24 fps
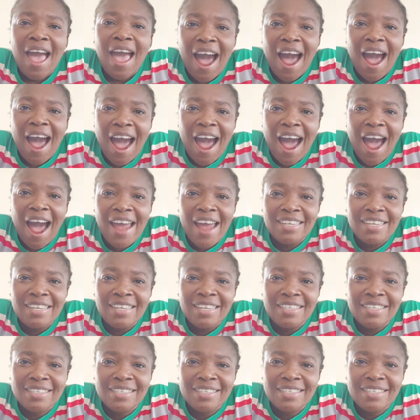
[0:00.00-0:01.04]
I
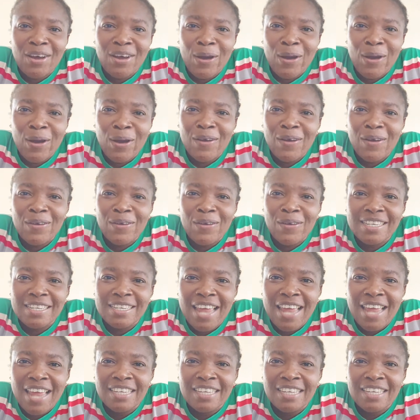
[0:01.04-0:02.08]
saw,
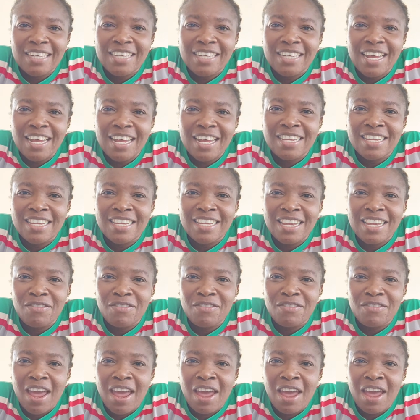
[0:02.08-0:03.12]
let Janet give her
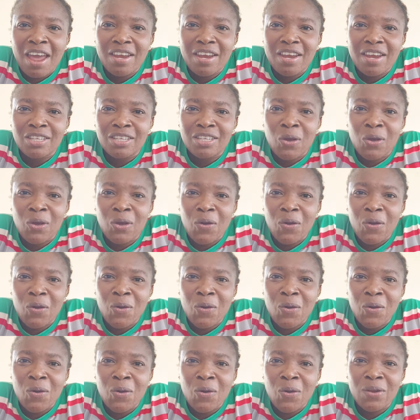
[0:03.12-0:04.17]
evidence or
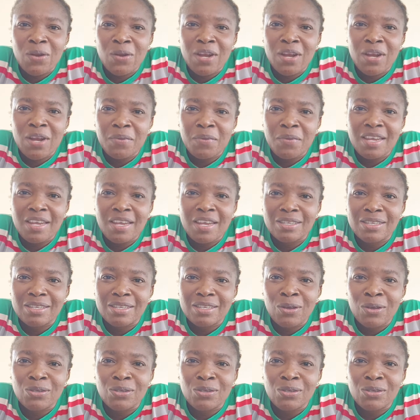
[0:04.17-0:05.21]
hold her peace.
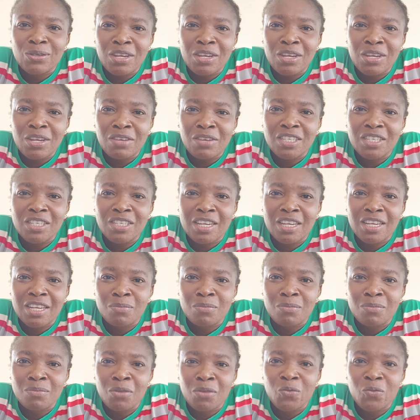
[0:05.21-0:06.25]
Also, if she gives
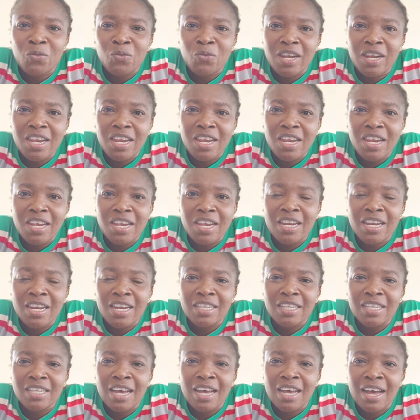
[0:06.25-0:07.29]
money willingly, let
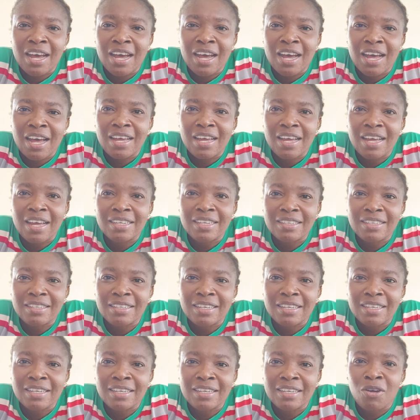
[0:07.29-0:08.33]
her.
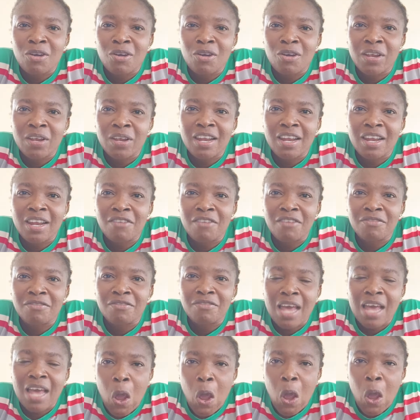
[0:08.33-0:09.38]
The comment left.
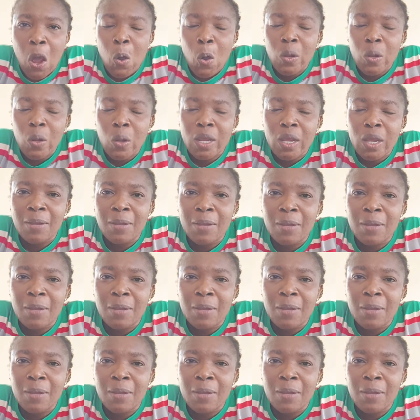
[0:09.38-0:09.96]
Okay.